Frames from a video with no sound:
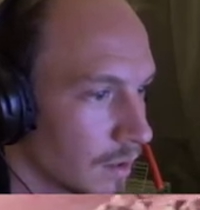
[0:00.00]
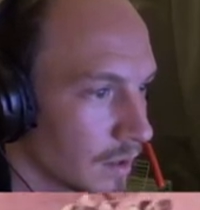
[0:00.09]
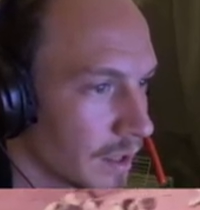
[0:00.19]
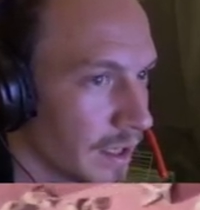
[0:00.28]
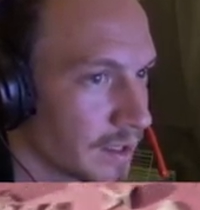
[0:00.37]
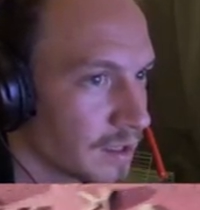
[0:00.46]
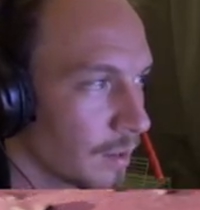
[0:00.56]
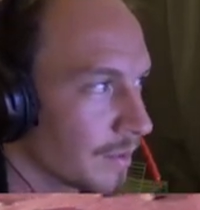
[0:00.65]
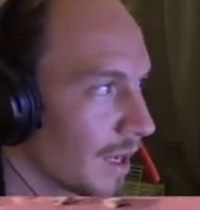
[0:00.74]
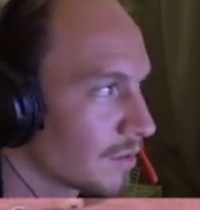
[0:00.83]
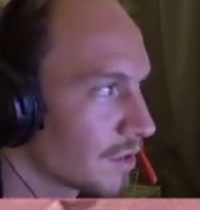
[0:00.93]
Okay, so I'm
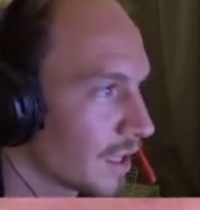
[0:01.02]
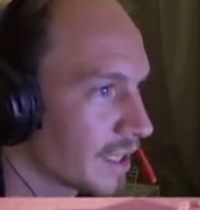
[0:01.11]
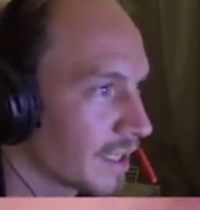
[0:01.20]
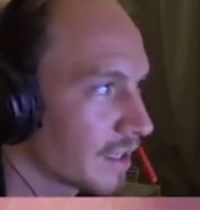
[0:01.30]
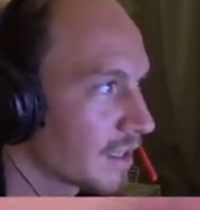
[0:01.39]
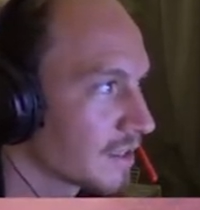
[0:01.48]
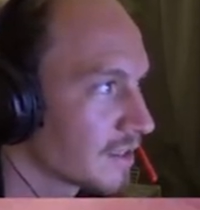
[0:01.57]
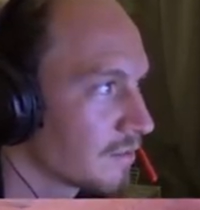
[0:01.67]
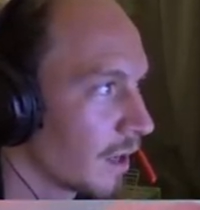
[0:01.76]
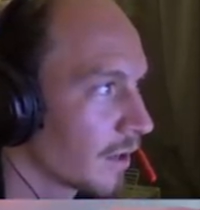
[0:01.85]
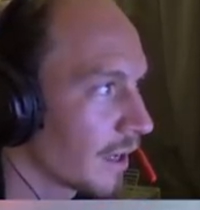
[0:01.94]
now tracking, because,
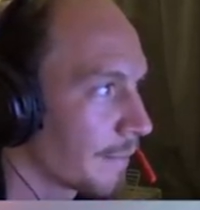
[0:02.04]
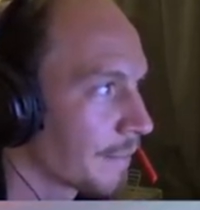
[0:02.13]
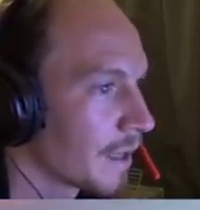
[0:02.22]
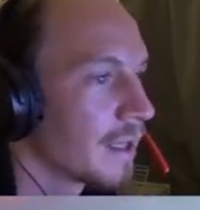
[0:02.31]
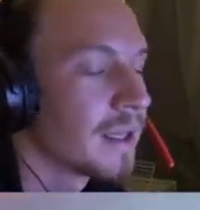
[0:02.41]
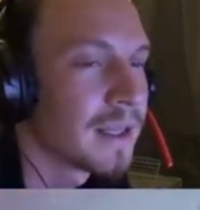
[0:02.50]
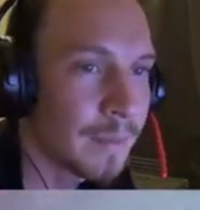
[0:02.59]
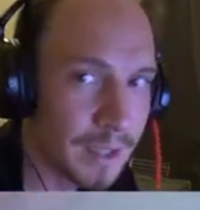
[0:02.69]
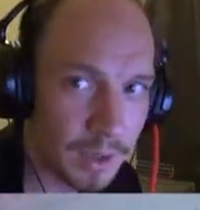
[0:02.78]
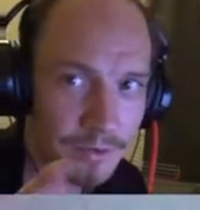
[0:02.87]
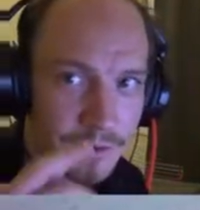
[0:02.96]
right, okay. Let
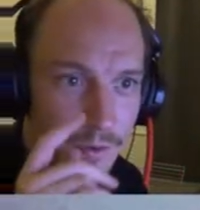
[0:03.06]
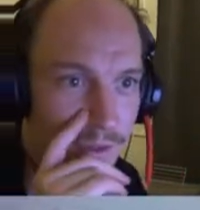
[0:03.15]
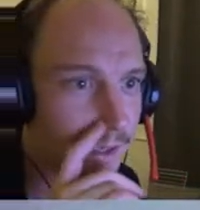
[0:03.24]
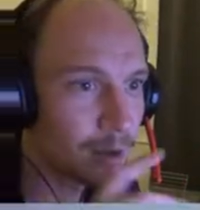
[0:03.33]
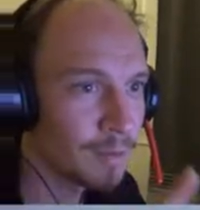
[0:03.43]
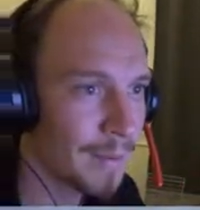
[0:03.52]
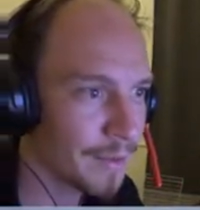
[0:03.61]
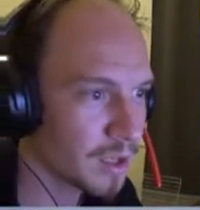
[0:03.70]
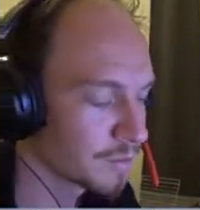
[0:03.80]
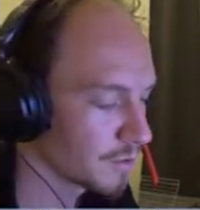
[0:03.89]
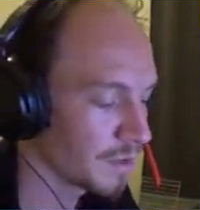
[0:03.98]
me go through. That little map that
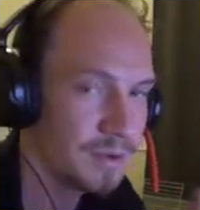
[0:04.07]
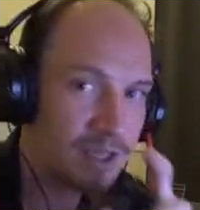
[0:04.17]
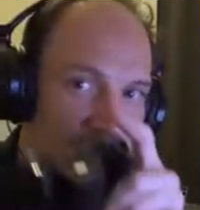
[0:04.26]
comes up, you press